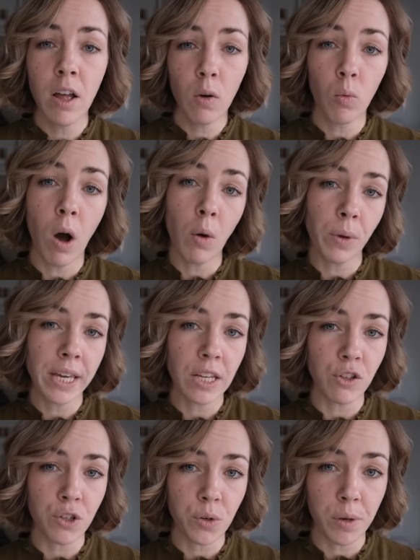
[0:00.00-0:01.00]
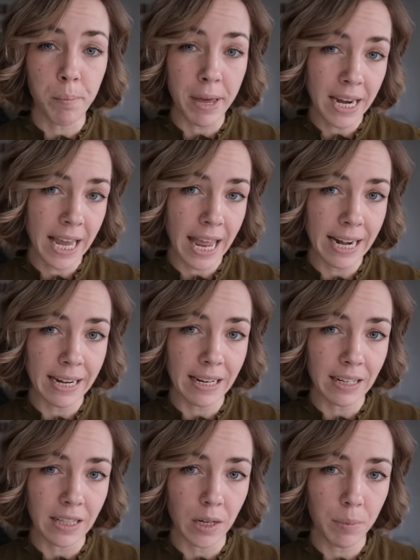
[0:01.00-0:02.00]
what we can do to mitigate it a
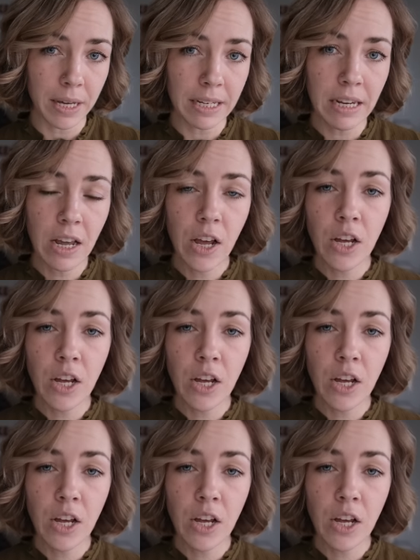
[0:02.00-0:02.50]
little bit.